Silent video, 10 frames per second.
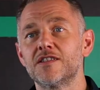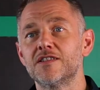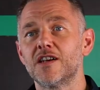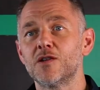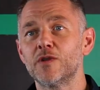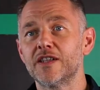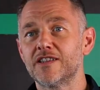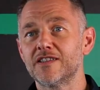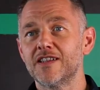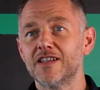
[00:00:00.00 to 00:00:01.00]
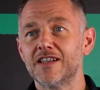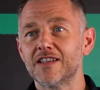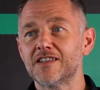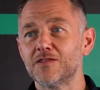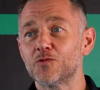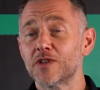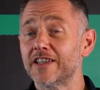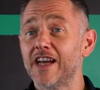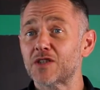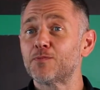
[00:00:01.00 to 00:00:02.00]
Design Week can
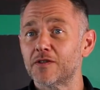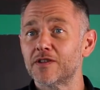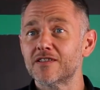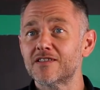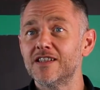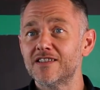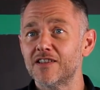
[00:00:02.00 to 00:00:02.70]
really experience these